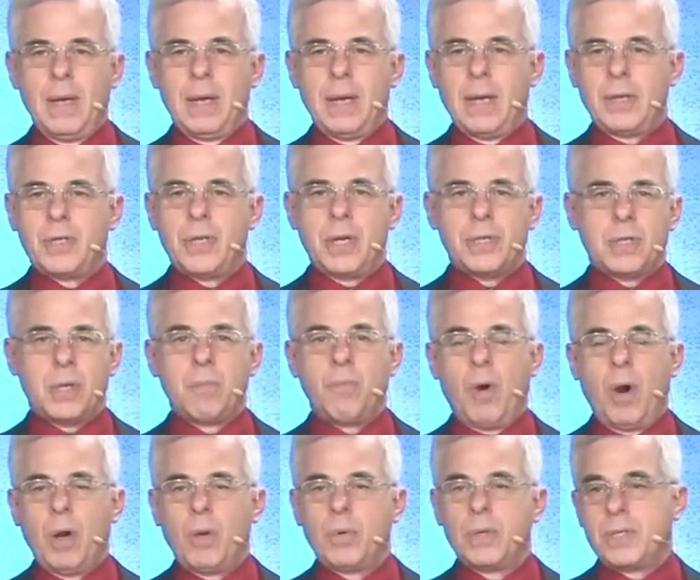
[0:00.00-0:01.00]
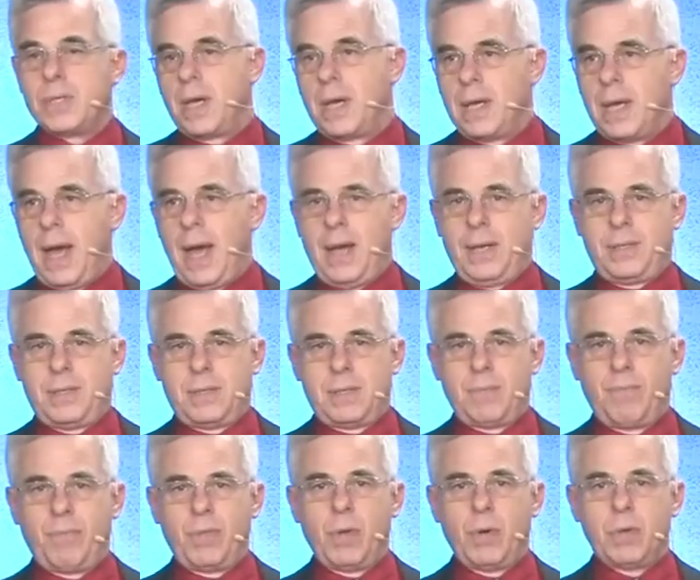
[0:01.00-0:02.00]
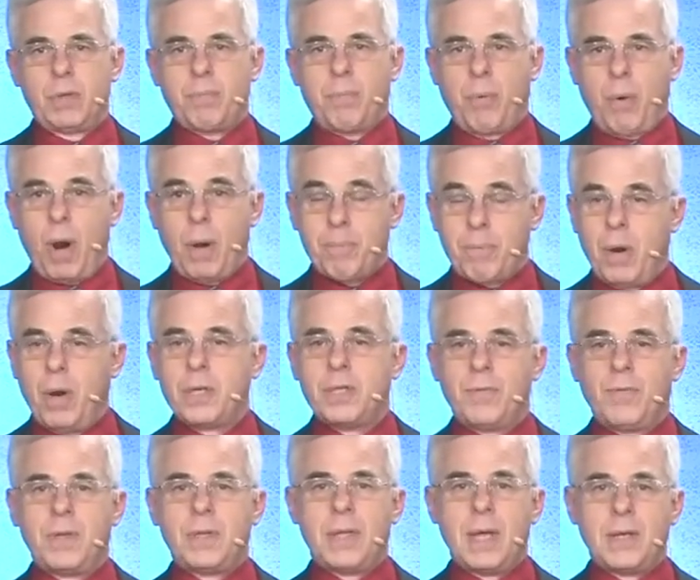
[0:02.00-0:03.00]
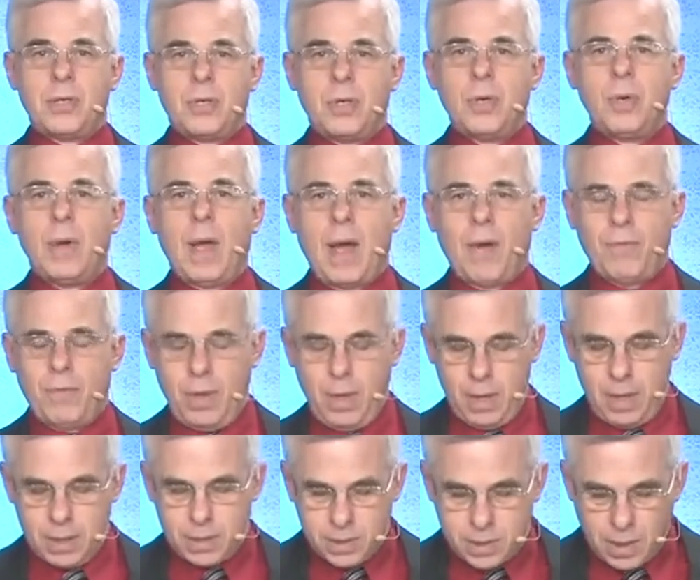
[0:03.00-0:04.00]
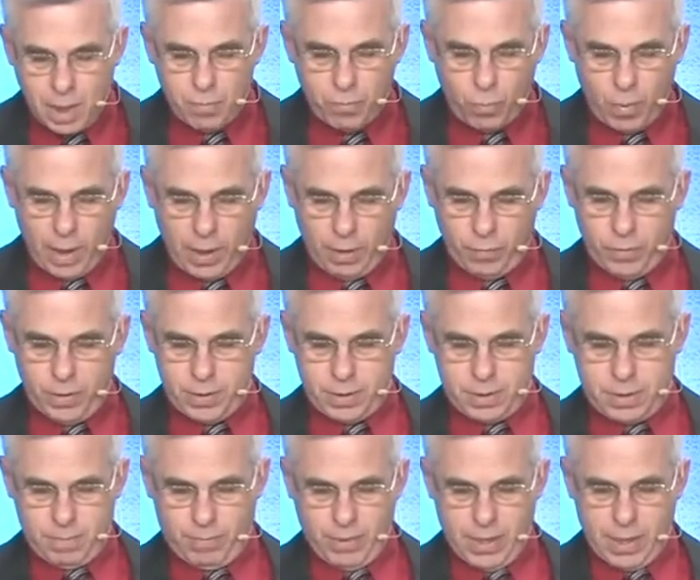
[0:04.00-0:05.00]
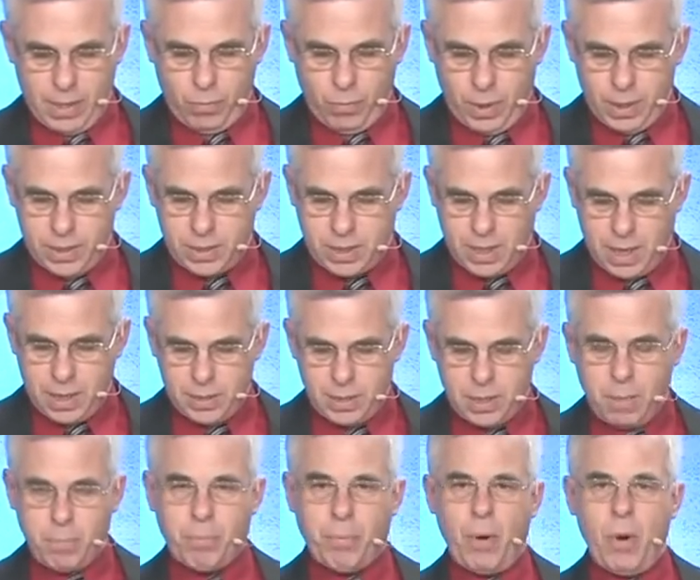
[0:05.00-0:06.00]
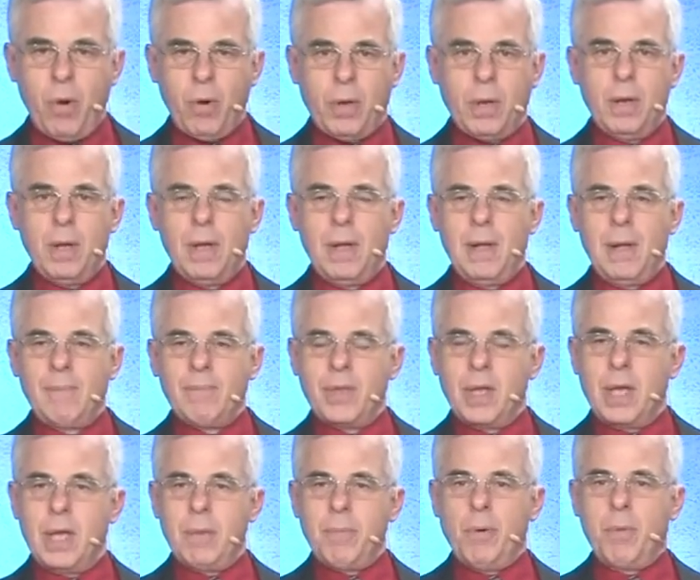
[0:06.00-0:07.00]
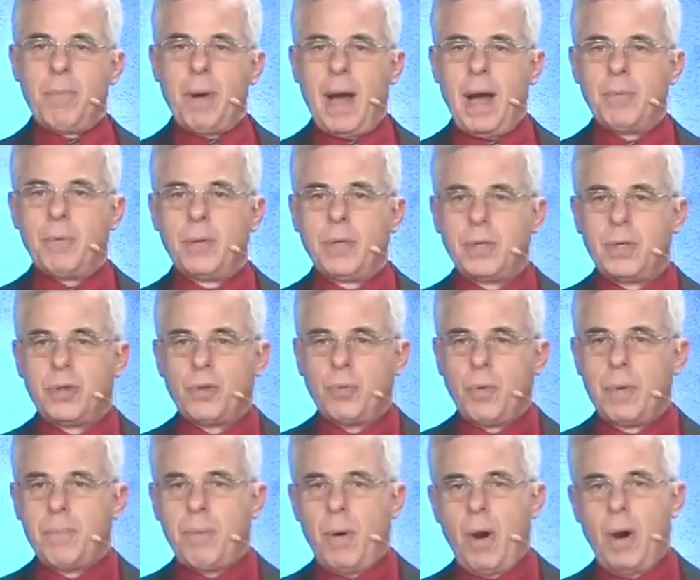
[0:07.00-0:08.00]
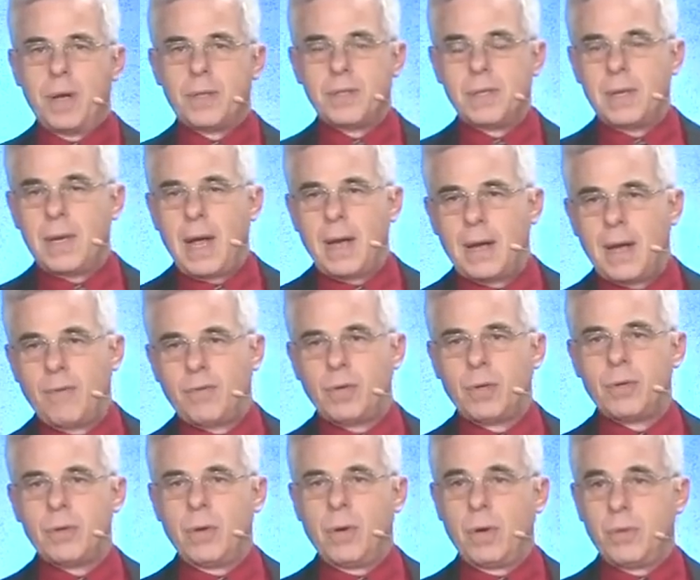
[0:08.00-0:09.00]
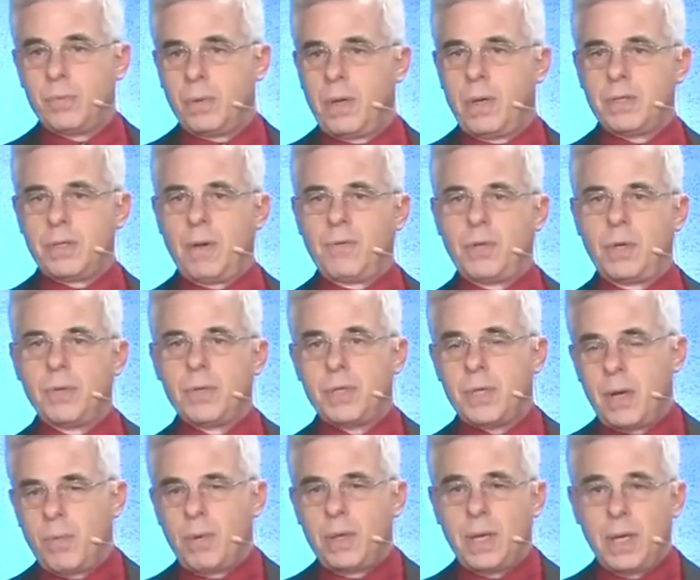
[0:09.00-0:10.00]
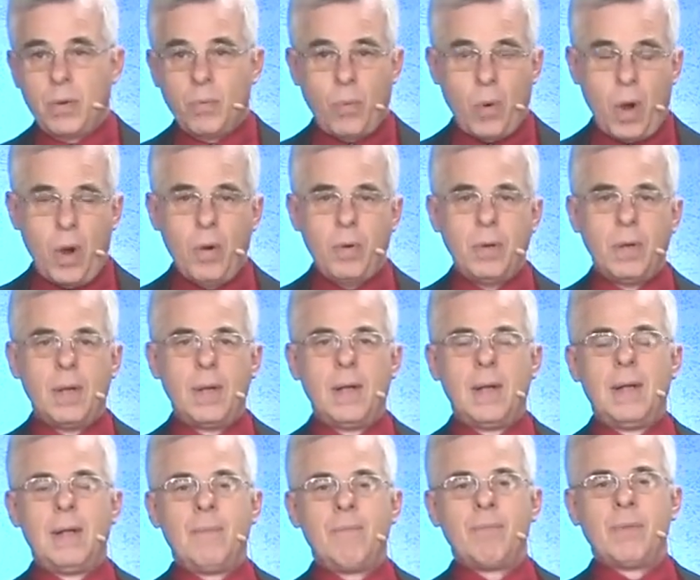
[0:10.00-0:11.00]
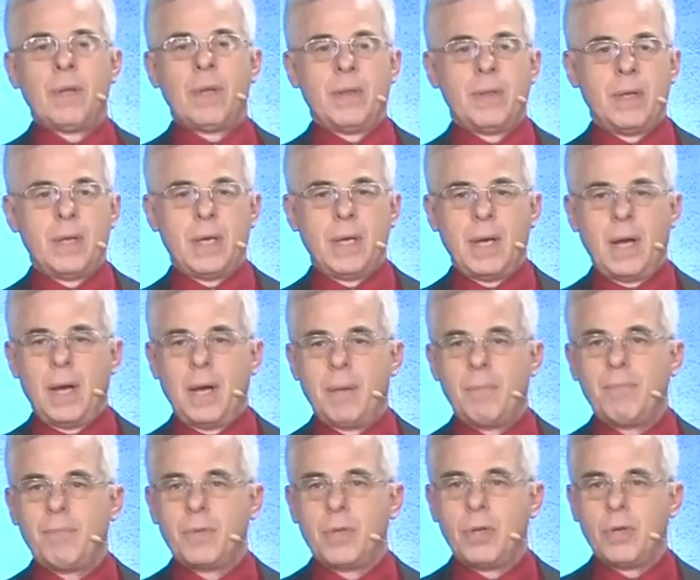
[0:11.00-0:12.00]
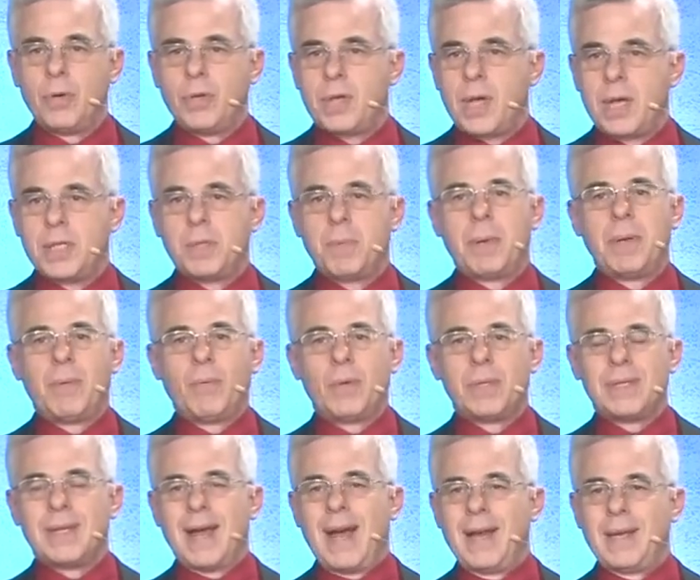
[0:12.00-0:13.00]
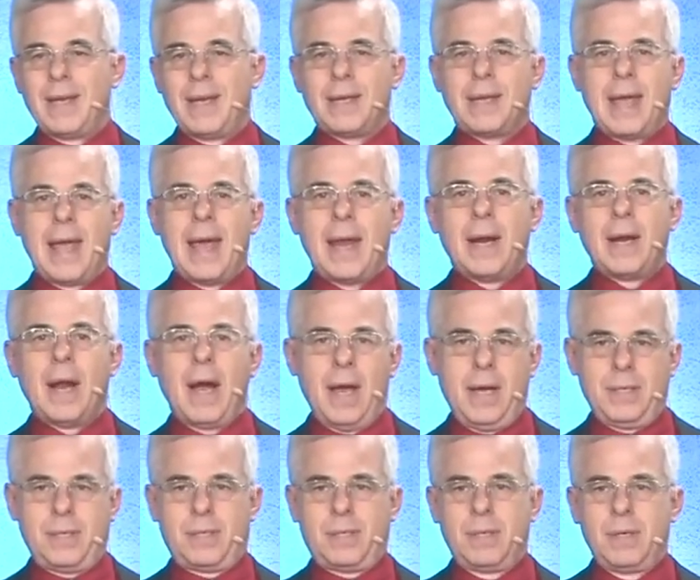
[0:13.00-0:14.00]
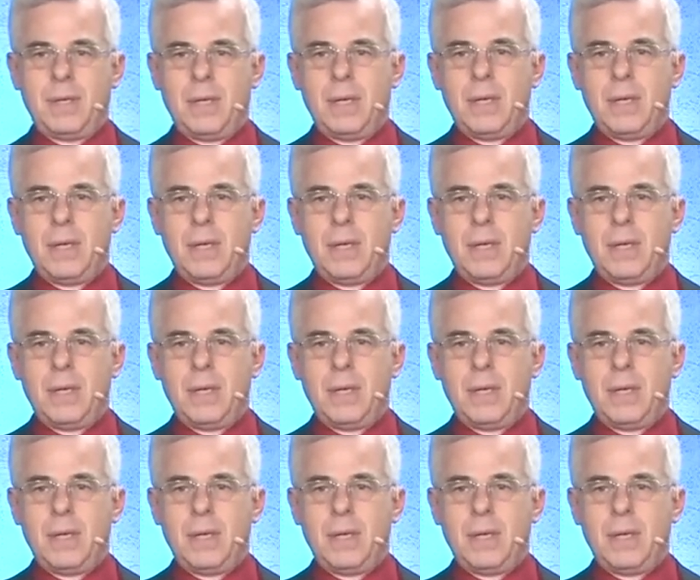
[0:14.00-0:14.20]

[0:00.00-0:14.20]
Now, Justin Martyr would say yes. There is parts of it that do have some relevance. And what he said is he broke the Hebrew Bible into 3 parts. And now we also have to understand, when he wrote, the New Testament was not yet canonized.